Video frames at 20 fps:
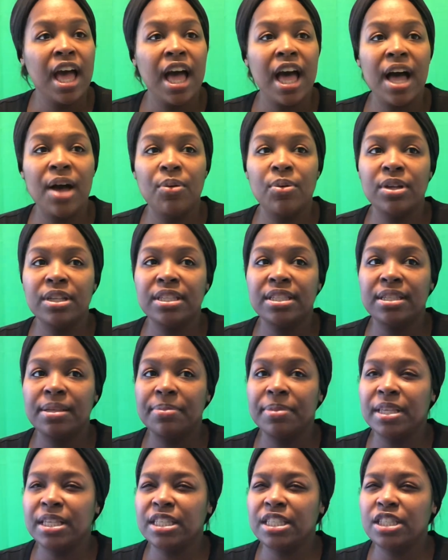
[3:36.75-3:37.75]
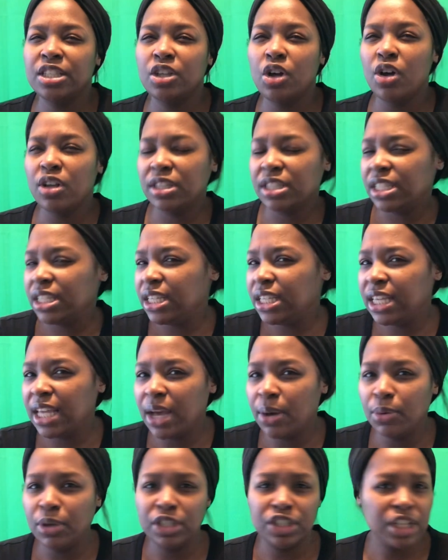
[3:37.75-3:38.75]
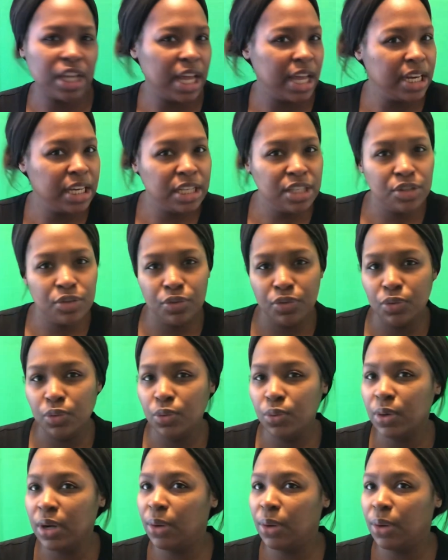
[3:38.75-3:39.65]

I want something salty. I want Chinese food.